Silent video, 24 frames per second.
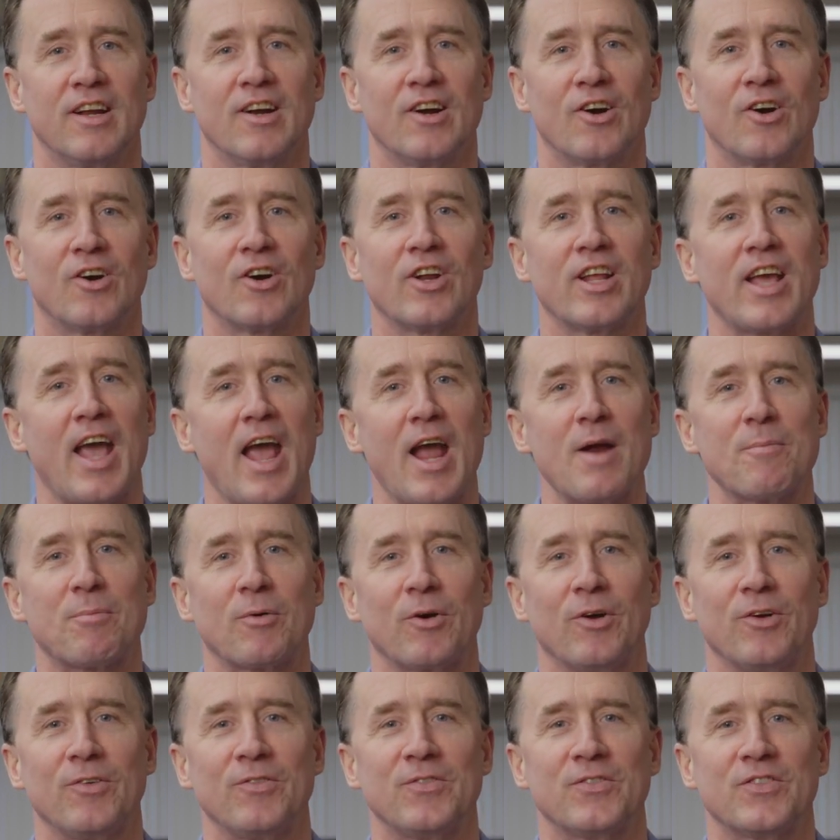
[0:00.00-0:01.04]
early
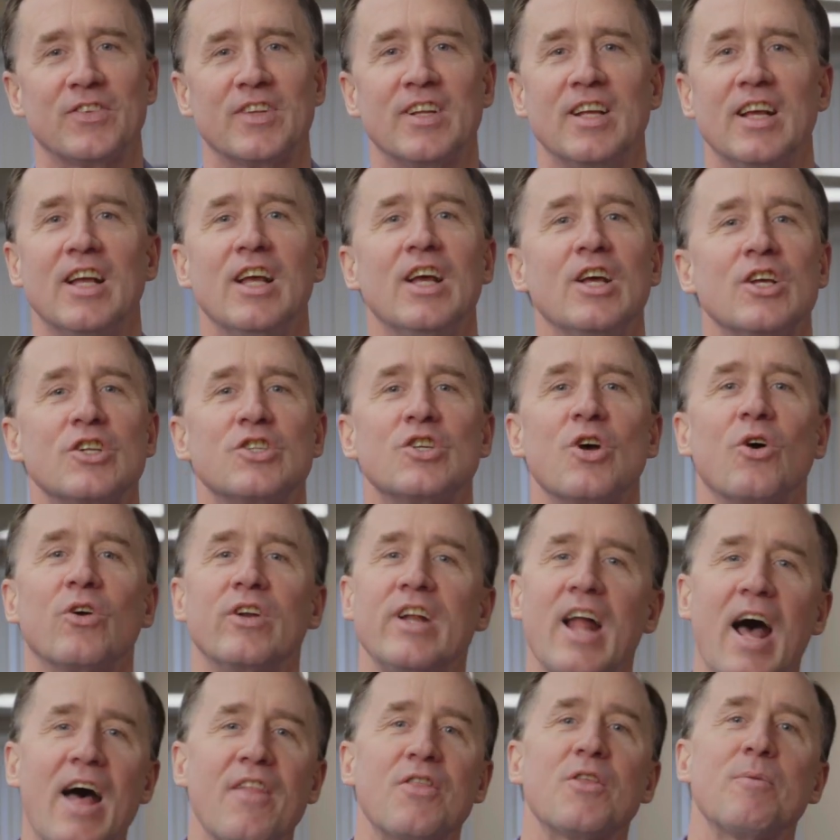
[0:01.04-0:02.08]
April. So
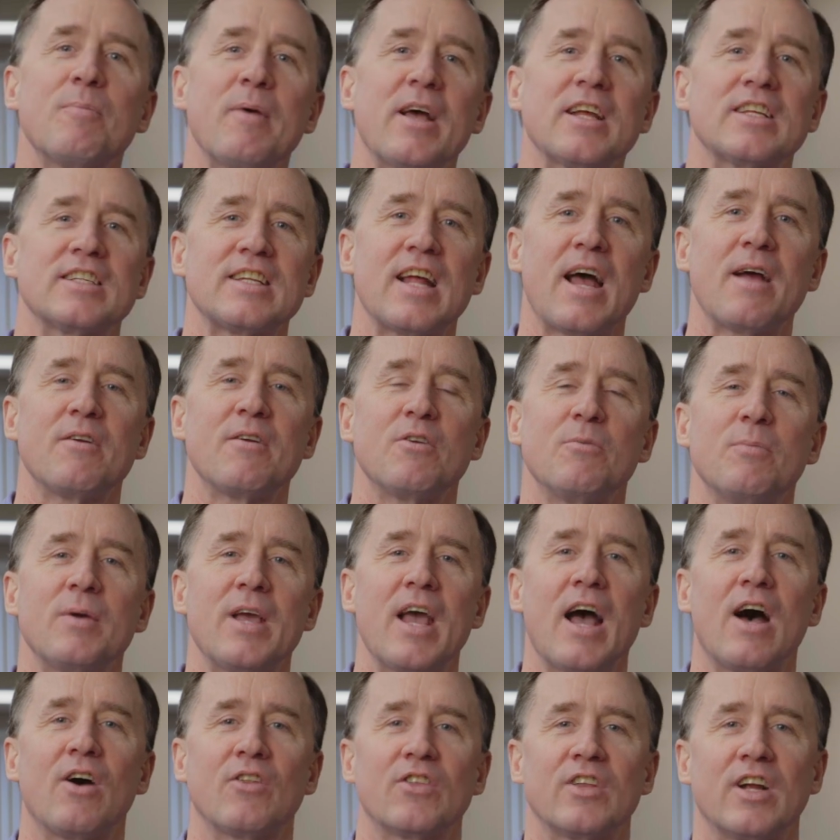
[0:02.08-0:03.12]
not the best time to be
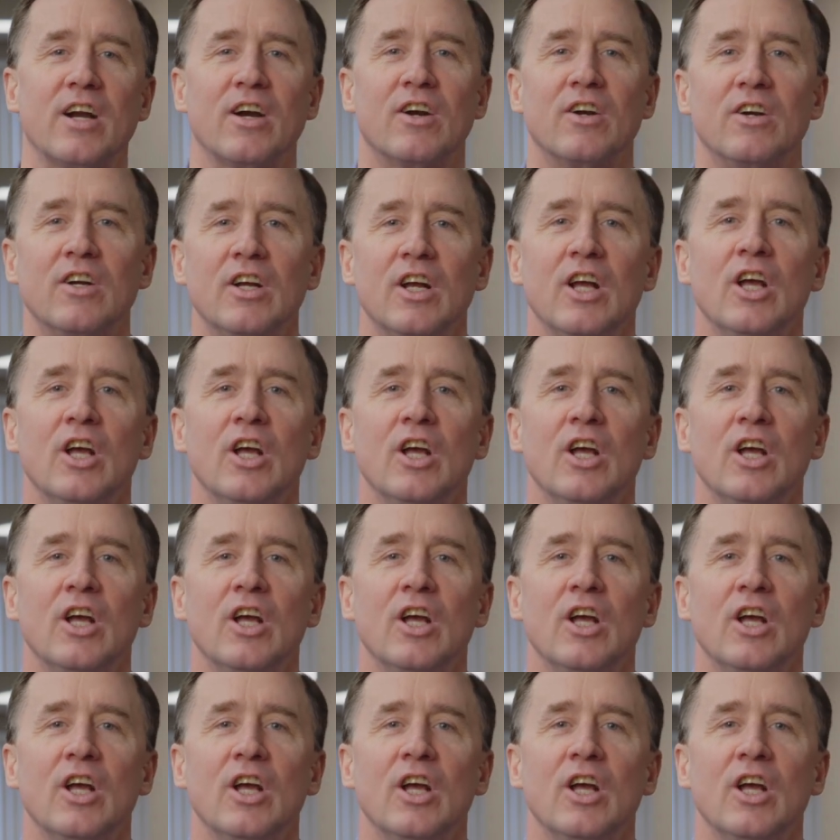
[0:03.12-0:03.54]
out there.